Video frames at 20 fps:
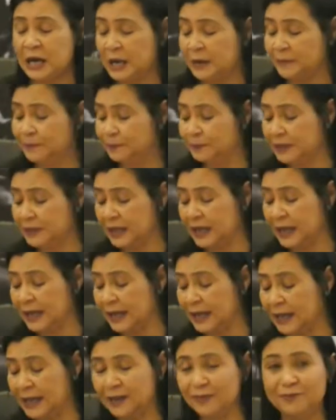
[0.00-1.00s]
I
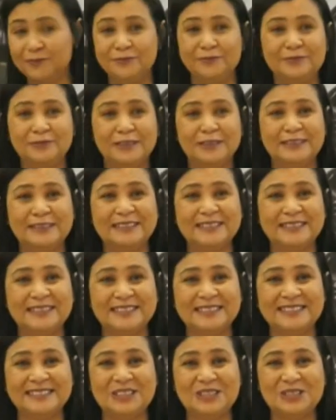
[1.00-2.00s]
have
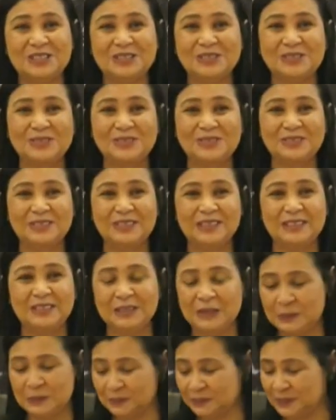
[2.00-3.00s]
listened to
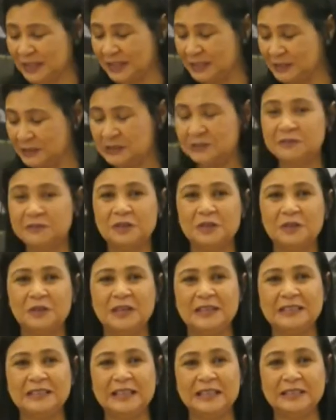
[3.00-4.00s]
the interview
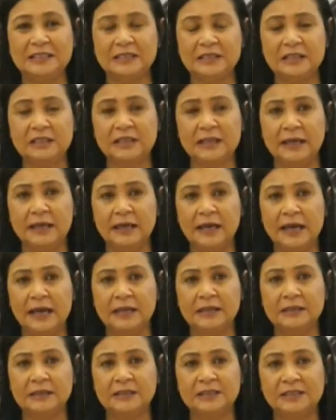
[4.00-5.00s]
yesterday,
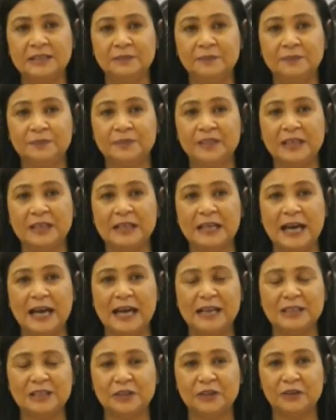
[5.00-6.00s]
and in
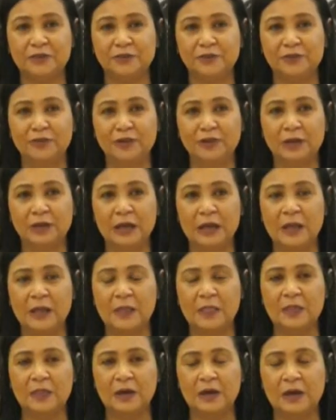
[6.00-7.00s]
light of
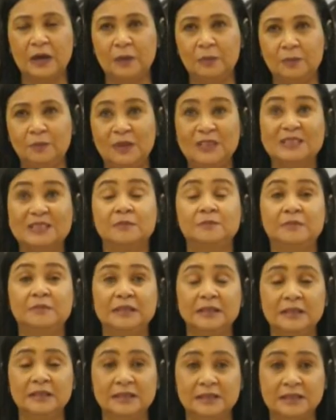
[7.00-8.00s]
the
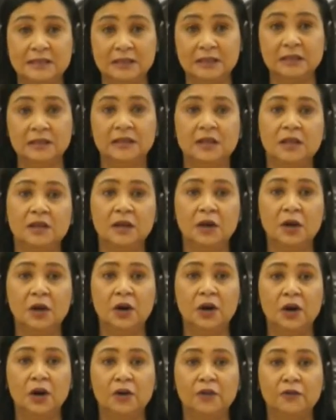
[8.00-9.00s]
possibility
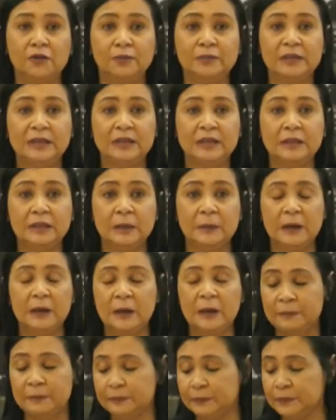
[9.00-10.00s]
of me
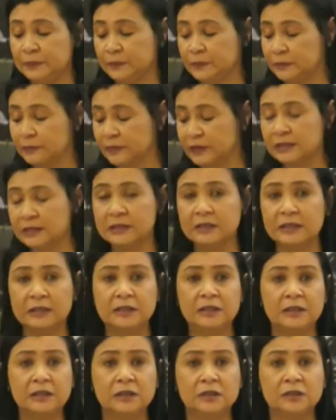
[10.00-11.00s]

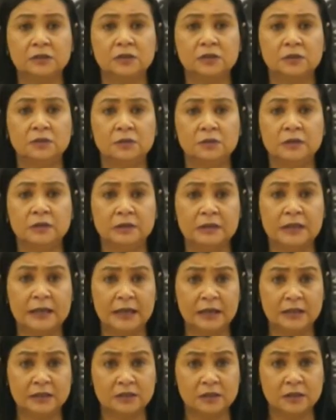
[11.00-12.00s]
ascending to the
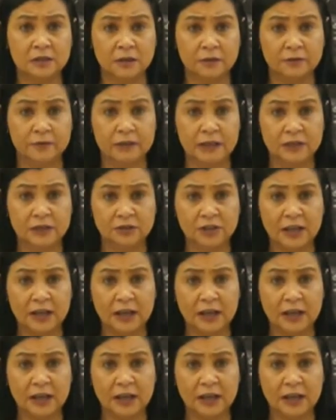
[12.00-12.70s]
ranks of a